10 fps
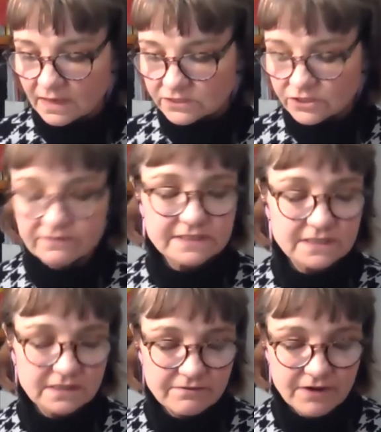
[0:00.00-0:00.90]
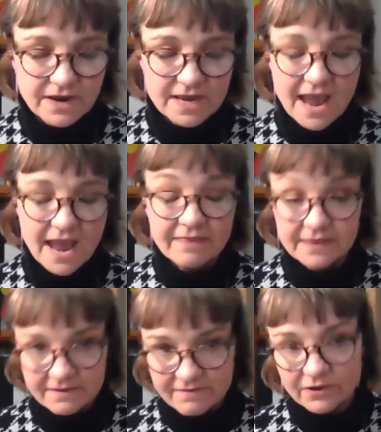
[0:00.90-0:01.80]
service delivery and
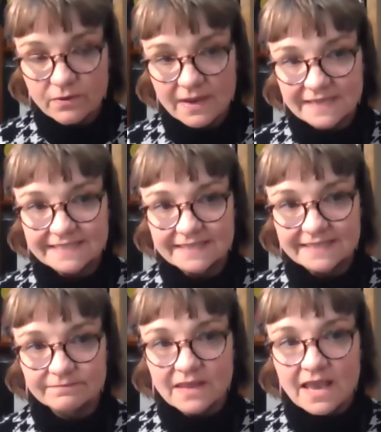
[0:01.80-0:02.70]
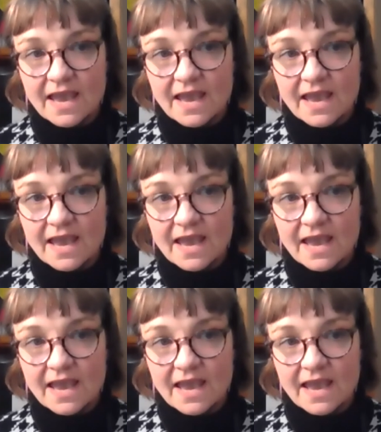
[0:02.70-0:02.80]
the evaluation.